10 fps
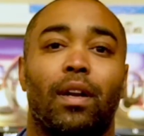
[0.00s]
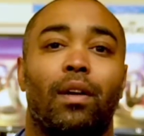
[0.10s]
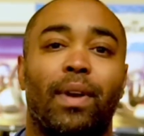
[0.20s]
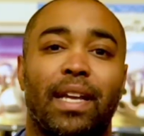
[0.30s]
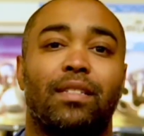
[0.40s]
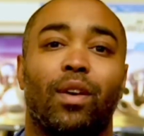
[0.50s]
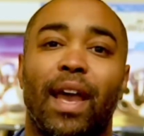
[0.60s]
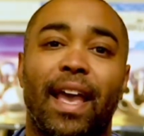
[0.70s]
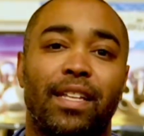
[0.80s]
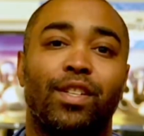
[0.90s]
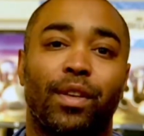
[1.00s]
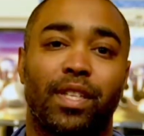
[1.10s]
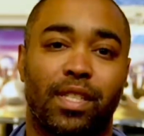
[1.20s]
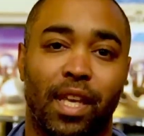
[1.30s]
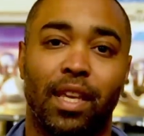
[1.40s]
All right, so as you can
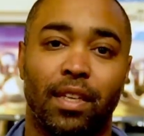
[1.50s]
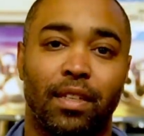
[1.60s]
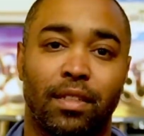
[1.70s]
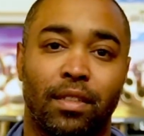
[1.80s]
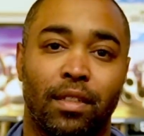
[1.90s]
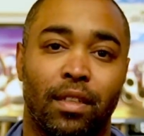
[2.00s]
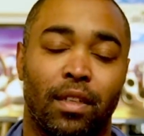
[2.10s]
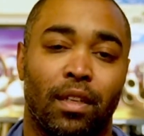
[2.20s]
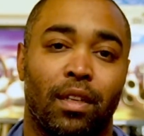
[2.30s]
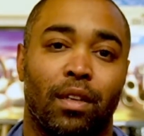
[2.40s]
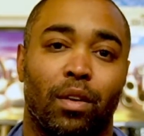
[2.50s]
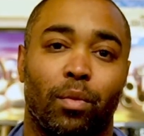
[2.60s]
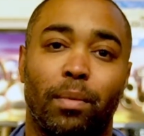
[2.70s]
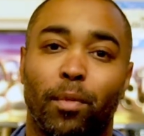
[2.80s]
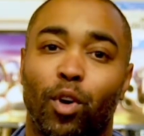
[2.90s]
see,
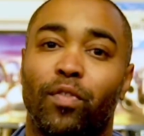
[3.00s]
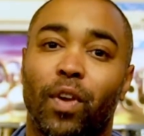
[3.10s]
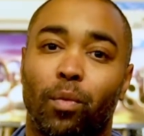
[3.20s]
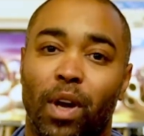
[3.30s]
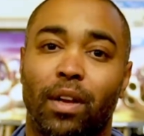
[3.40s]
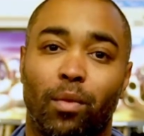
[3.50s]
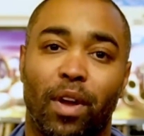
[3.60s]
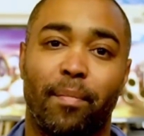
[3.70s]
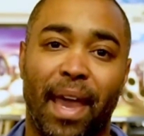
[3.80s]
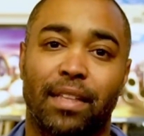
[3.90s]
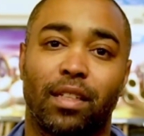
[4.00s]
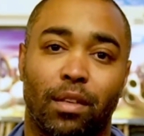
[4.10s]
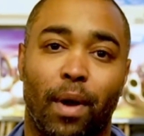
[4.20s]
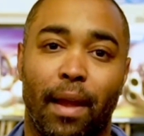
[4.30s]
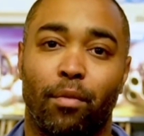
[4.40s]
we moved the 1 and 1 back to
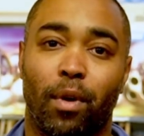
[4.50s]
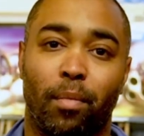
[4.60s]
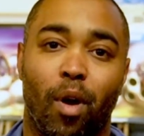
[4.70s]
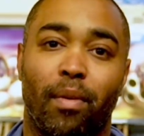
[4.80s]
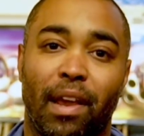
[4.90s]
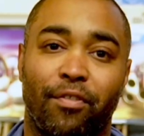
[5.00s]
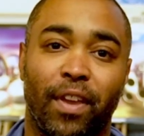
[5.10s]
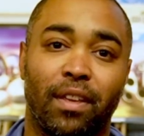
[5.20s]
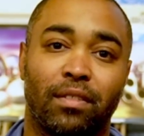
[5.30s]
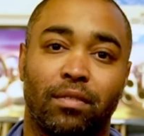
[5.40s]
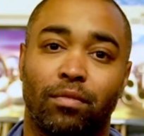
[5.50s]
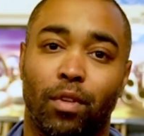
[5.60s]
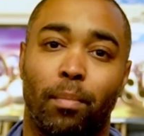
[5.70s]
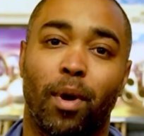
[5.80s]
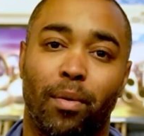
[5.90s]
the right. 1 board with our feet,
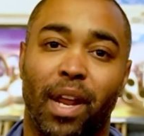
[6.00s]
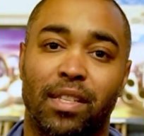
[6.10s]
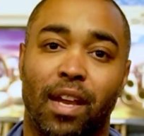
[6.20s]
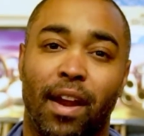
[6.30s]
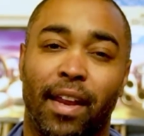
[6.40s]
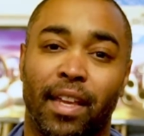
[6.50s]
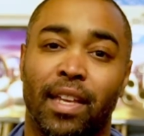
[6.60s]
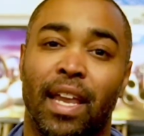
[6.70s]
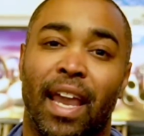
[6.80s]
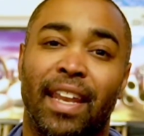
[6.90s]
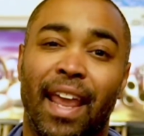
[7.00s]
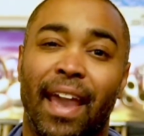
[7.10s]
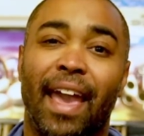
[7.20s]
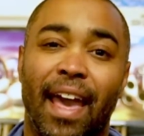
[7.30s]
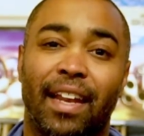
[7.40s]
1 board with our target, and
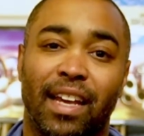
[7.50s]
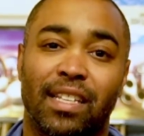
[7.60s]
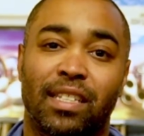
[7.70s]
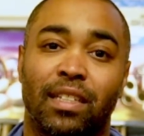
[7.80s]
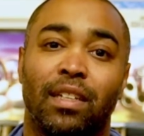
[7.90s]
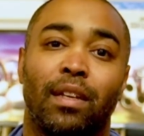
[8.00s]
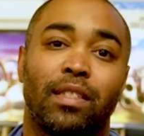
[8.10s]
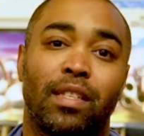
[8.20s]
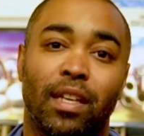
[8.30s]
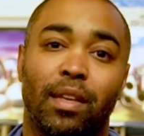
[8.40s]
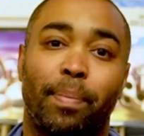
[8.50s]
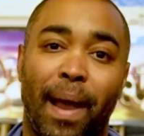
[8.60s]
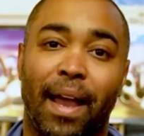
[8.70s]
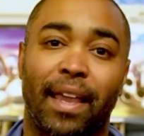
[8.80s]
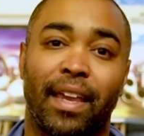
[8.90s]
that got us to the
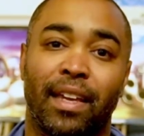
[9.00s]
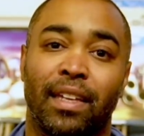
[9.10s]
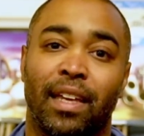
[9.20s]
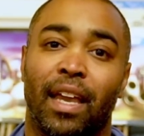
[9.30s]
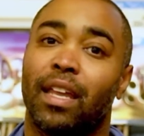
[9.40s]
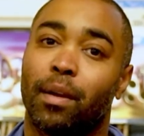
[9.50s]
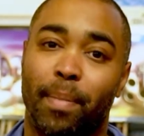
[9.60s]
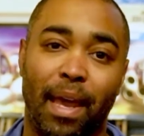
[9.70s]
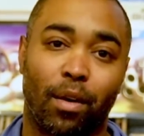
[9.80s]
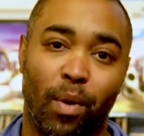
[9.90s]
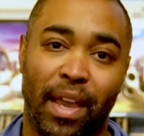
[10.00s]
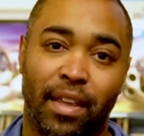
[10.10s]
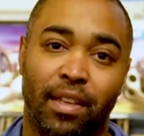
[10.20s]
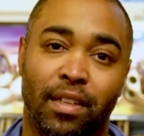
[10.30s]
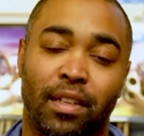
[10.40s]
pocket in a better way.
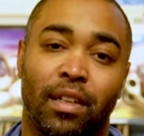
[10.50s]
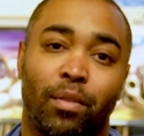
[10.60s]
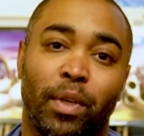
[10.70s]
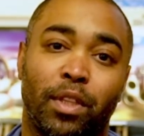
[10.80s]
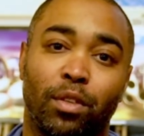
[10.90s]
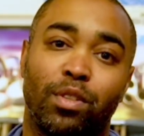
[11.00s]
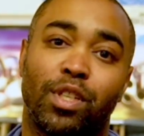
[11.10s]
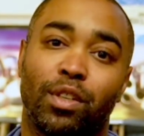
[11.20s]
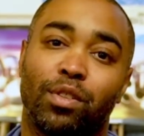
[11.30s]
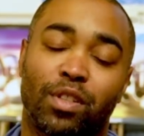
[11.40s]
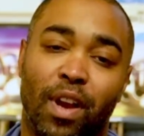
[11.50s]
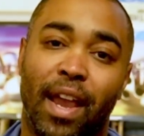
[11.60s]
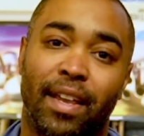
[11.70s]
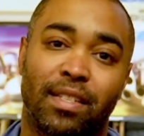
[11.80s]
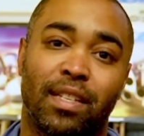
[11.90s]
We threw 2
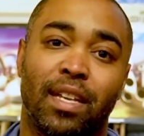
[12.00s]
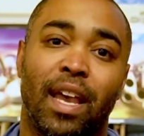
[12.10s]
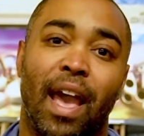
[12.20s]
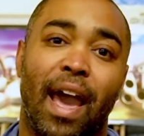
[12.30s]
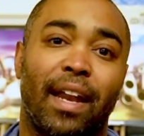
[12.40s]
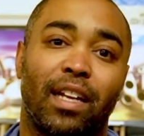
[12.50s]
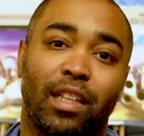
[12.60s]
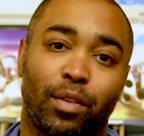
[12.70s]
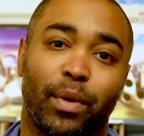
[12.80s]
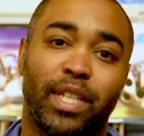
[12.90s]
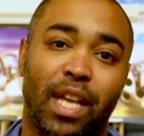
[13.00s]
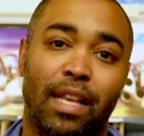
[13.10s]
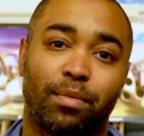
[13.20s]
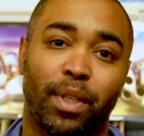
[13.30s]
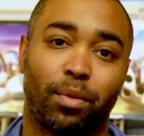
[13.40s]
strikes out of the 3
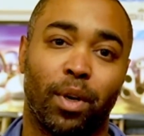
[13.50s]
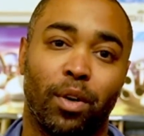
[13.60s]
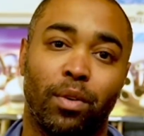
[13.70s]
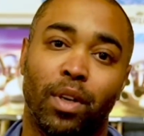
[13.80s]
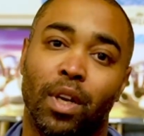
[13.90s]
shots we threw.